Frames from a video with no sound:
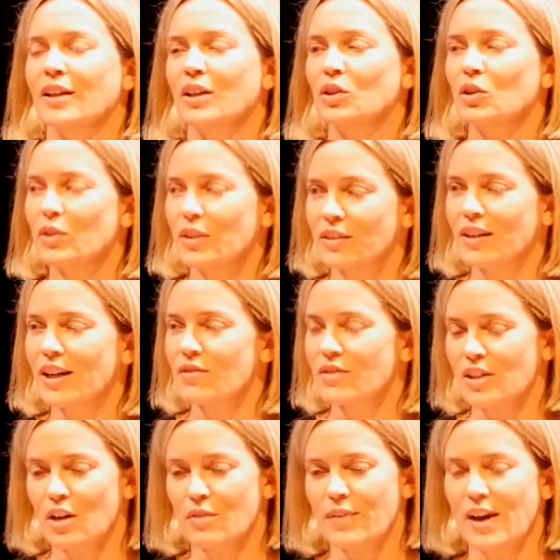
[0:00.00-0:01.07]
including
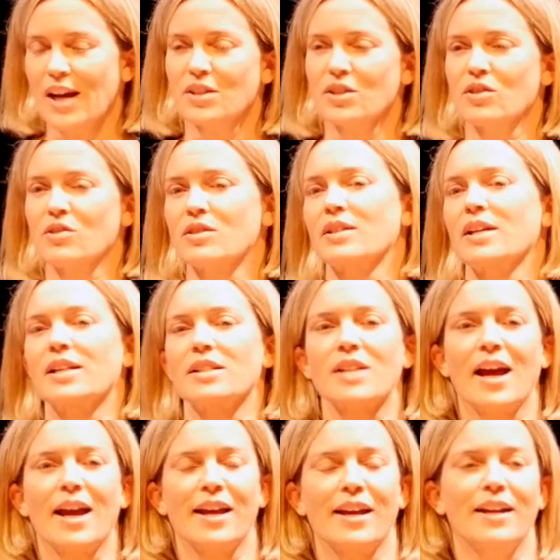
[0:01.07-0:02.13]
lifestyle factors like
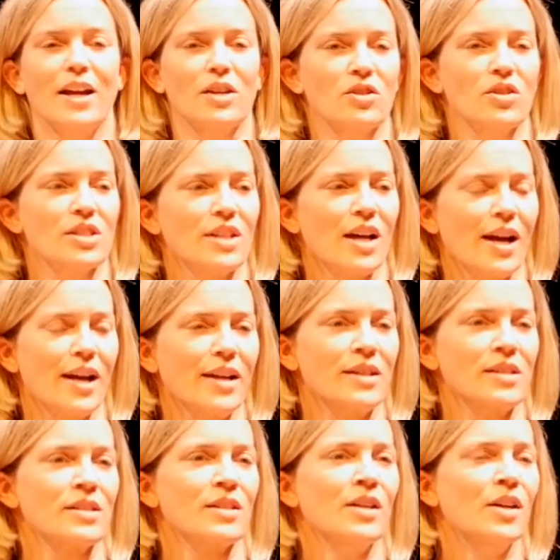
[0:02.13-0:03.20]
diet,
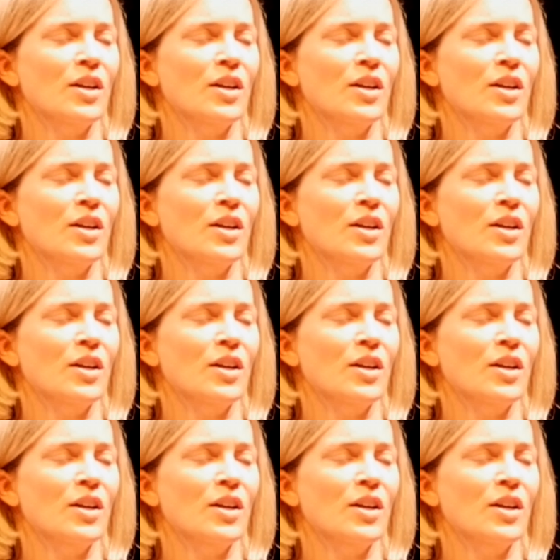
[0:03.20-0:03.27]
exercise.